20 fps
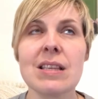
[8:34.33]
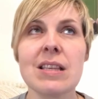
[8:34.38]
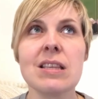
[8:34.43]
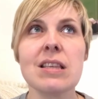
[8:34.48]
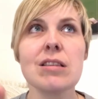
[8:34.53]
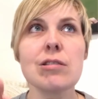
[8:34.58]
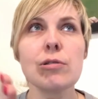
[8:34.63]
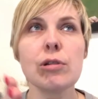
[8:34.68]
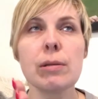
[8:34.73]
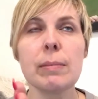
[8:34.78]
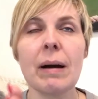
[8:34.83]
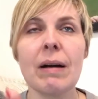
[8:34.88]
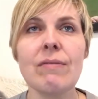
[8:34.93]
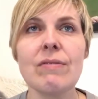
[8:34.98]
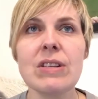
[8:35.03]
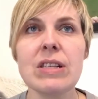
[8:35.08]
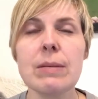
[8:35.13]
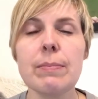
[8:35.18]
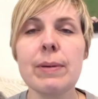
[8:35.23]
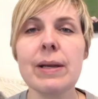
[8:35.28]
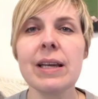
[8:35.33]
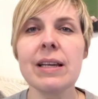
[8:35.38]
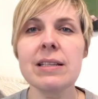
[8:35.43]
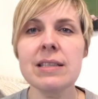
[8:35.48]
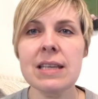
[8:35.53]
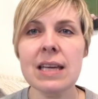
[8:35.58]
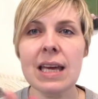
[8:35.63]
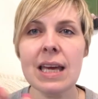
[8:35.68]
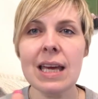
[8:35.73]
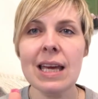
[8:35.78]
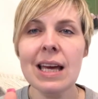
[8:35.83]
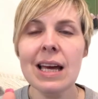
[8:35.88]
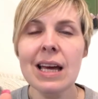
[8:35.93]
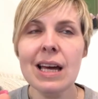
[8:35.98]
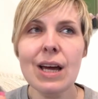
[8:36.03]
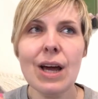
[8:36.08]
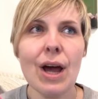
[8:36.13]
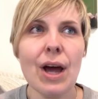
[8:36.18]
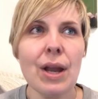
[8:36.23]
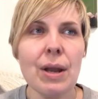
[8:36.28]
This is all about visibility
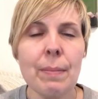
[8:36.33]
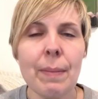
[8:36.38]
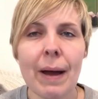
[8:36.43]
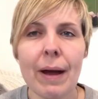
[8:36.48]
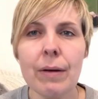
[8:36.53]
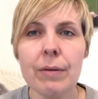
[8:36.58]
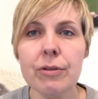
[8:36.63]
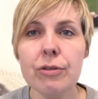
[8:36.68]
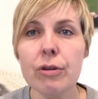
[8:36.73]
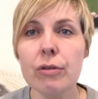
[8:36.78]
and about